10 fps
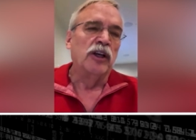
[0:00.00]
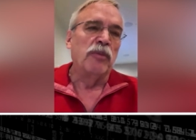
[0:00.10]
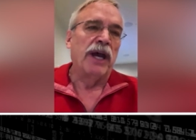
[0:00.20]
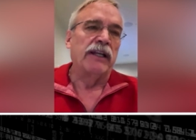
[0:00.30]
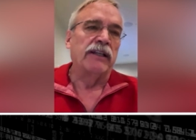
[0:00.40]

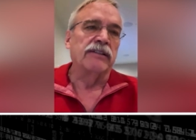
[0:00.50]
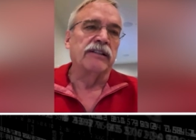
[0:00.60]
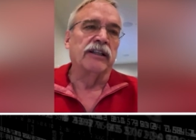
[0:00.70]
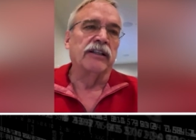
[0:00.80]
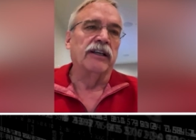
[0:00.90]

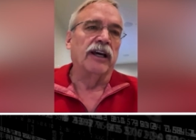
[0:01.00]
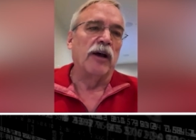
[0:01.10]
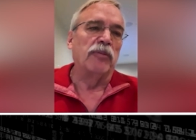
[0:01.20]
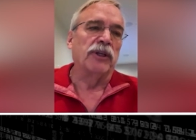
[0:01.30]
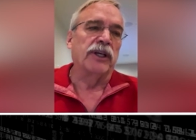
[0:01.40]
patented
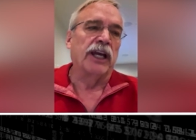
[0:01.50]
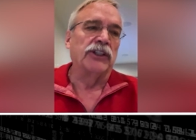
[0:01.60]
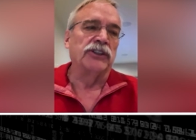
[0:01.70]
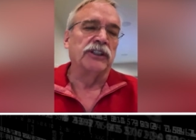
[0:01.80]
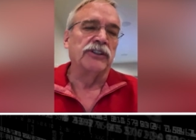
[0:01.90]

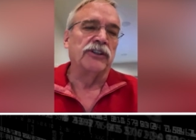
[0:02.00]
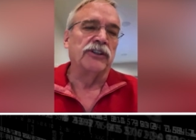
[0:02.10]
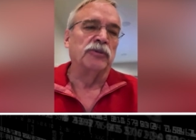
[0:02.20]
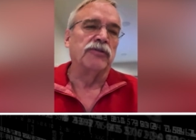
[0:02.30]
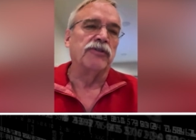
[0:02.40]
applications in
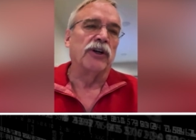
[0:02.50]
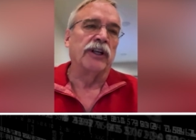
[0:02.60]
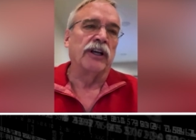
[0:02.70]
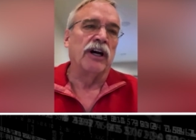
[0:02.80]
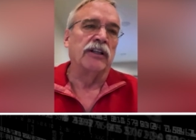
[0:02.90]
terms of
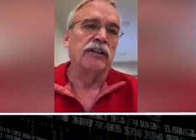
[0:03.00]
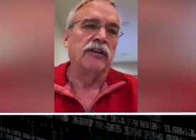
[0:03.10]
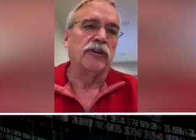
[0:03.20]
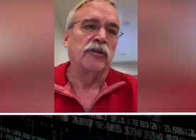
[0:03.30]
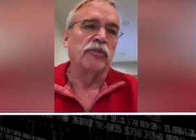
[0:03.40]
turning on
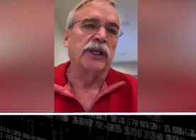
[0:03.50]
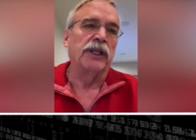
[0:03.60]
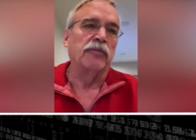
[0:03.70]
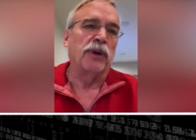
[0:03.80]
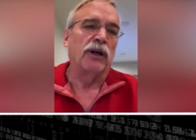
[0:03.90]
different
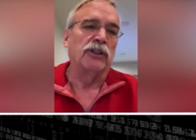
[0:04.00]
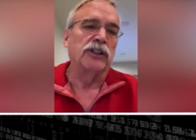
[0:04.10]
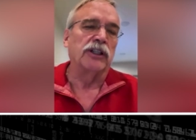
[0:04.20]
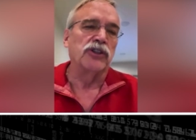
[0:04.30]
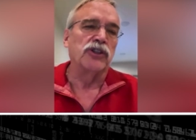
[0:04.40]
parts
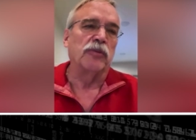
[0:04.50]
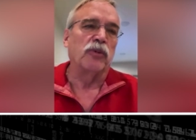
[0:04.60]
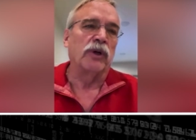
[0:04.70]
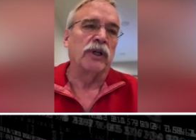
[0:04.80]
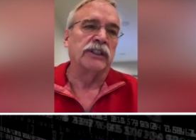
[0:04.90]
of the chip
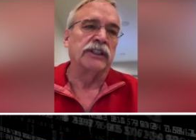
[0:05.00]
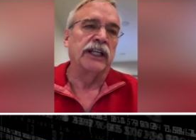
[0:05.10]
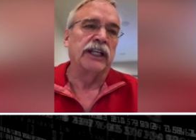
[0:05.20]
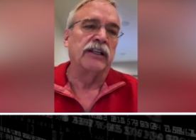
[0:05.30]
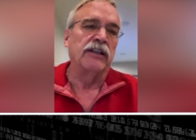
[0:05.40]
when it's
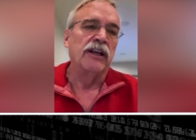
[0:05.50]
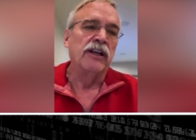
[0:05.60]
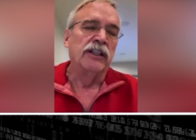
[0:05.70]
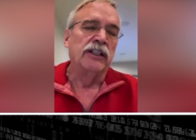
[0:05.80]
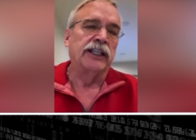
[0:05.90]
needed,
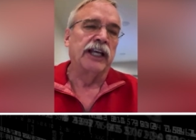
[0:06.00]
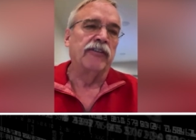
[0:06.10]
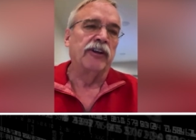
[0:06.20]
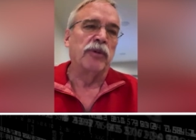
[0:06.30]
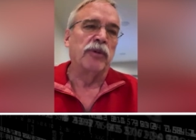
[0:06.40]

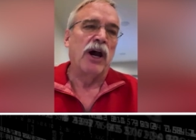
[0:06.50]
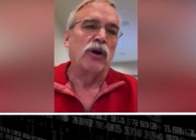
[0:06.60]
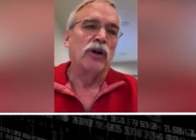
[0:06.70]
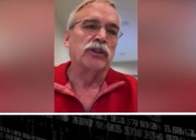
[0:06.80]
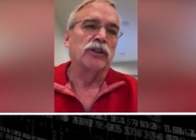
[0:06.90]
saving
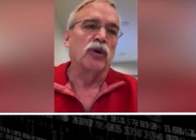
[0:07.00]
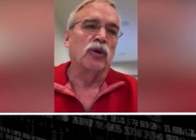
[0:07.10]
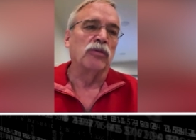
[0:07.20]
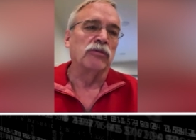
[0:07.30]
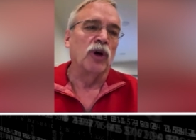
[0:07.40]
power.
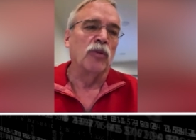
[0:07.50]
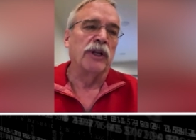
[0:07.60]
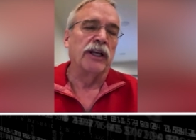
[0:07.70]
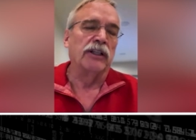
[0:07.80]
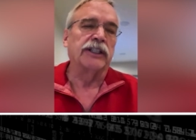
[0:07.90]
So
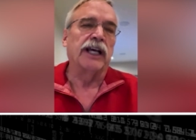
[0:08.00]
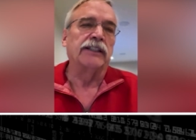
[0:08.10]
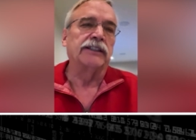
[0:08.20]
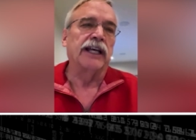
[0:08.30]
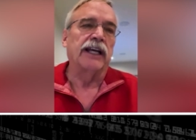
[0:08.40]
nobody else
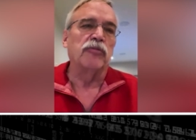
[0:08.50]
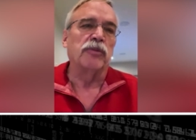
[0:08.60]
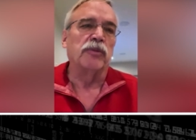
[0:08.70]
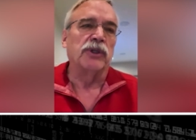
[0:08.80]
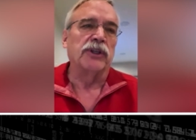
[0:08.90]
has that
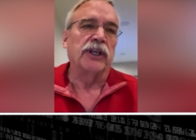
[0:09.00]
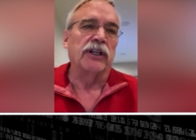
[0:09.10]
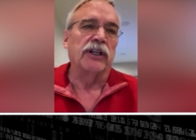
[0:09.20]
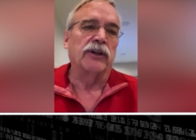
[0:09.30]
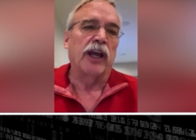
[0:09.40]

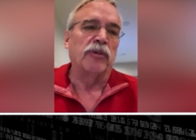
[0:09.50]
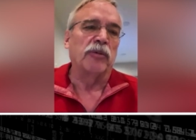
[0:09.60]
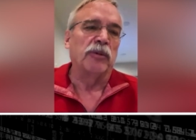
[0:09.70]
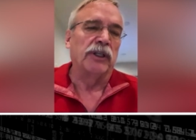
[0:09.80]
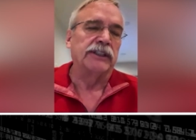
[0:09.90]
particular
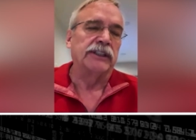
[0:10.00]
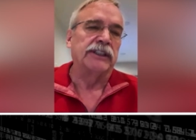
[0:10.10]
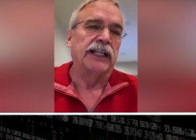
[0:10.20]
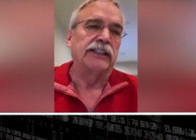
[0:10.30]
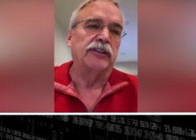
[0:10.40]
capability since
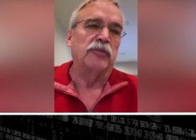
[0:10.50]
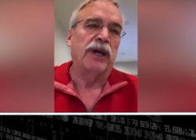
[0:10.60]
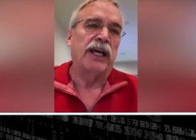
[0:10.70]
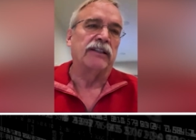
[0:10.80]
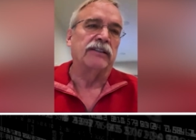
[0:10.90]
that's a
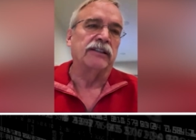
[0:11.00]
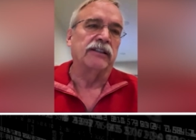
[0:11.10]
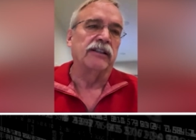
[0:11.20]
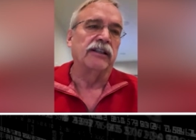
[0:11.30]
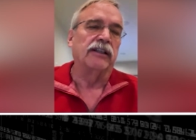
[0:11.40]
patented